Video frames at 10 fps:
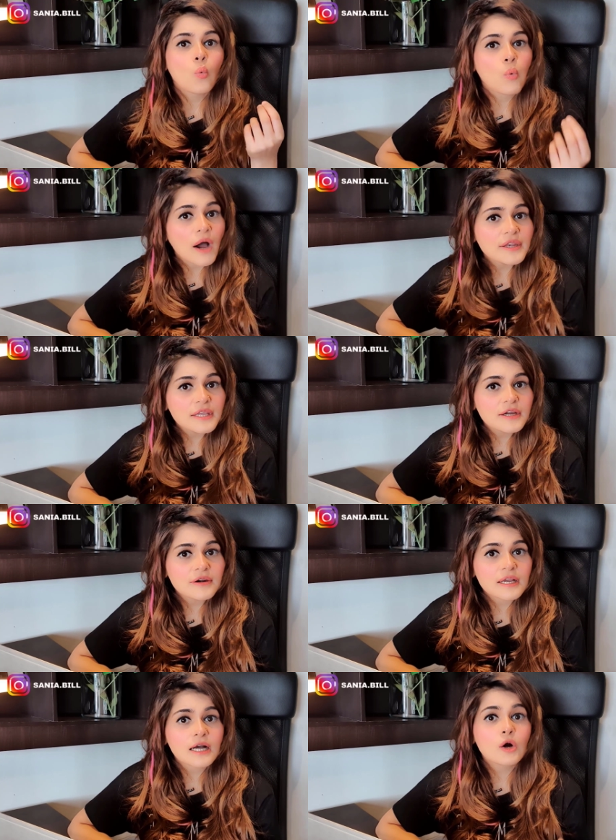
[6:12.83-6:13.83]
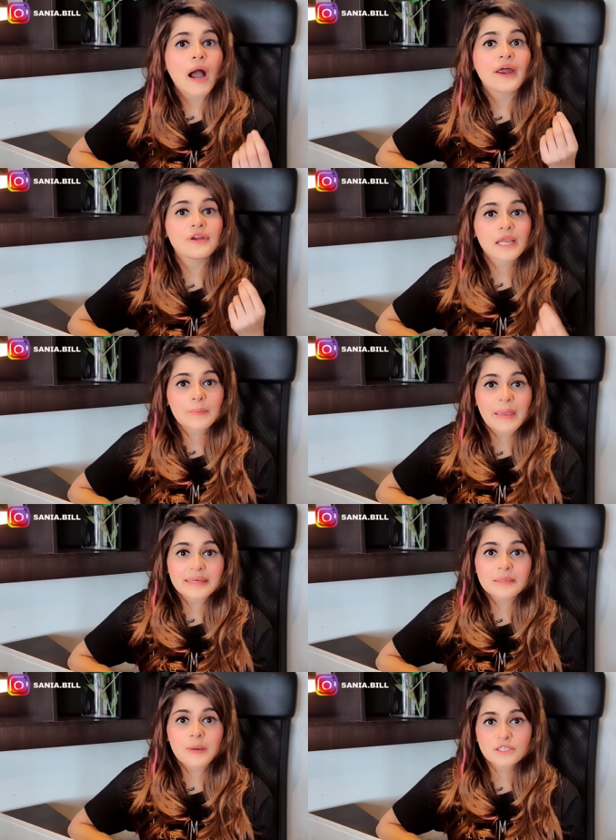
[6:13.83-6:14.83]
1 year ago, I
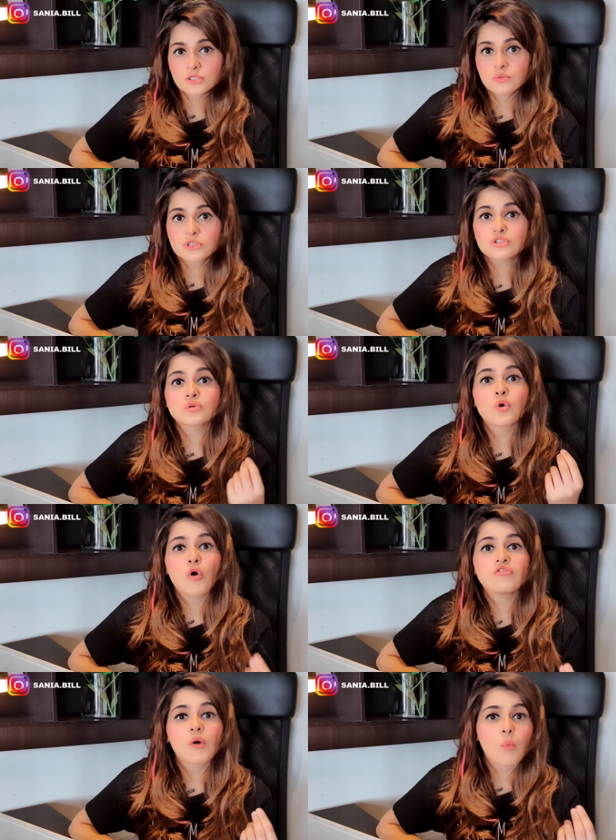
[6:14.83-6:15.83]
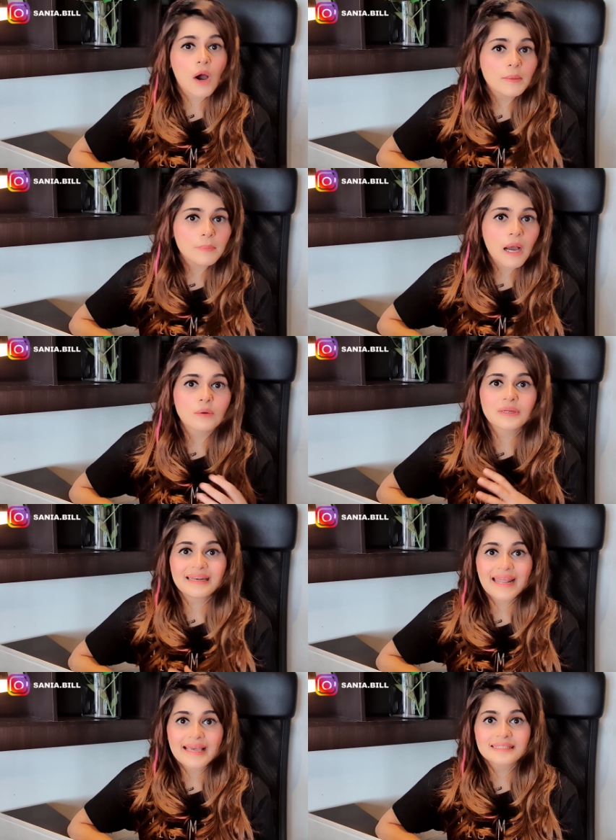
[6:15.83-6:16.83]
recommended my students to go for 1 pound
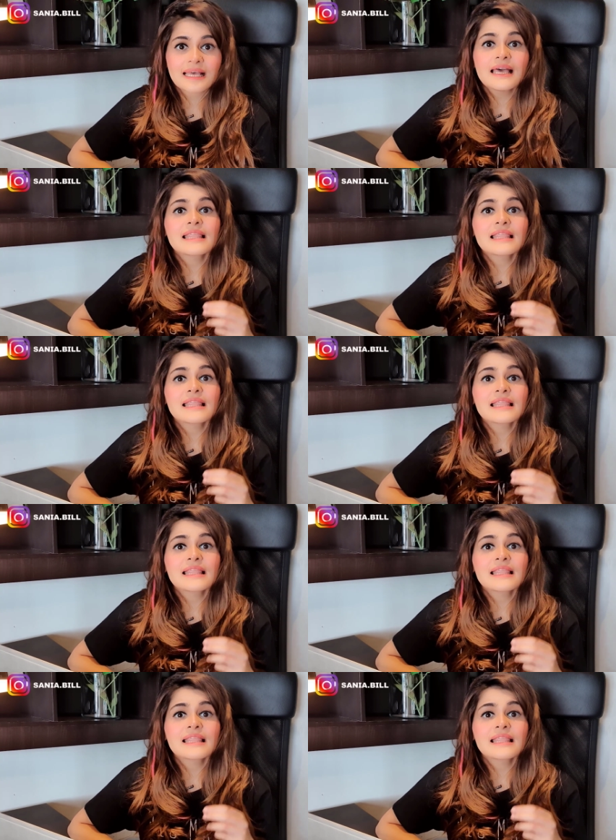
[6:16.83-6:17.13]
and less.